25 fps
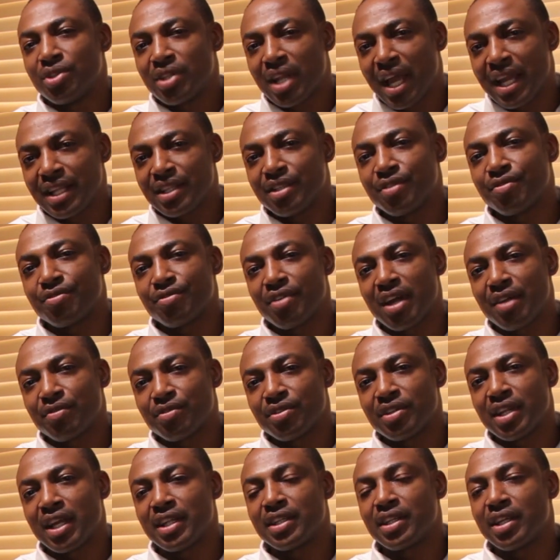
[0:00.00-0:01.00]
95 to
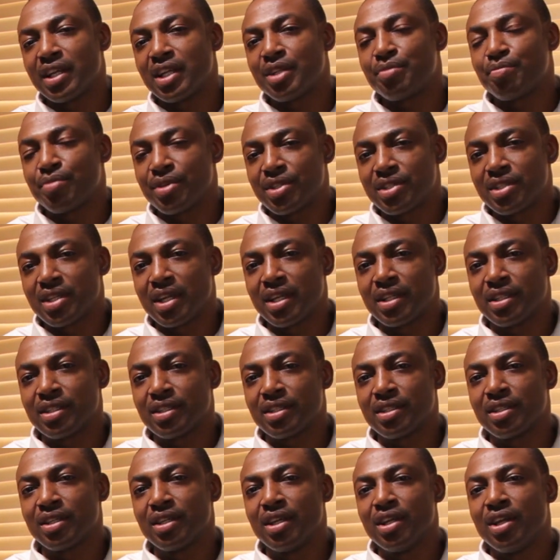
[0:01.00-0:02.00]

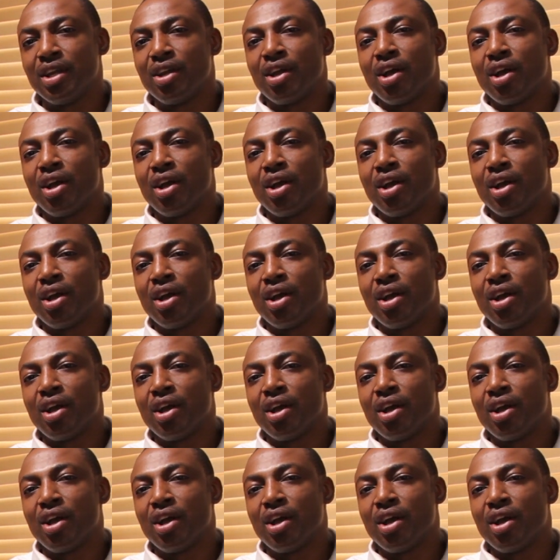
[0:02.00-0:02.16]
98%